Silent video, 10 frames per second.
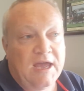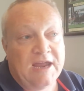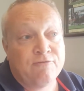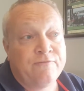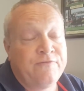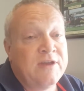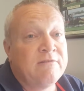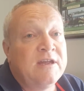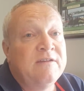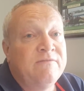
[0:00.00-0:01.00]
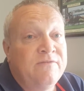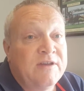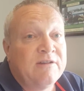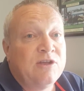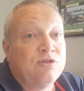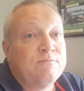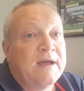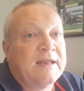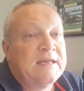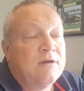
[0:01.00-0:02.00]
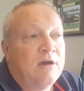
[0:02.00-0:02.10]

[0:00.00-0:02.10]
at very, very good money,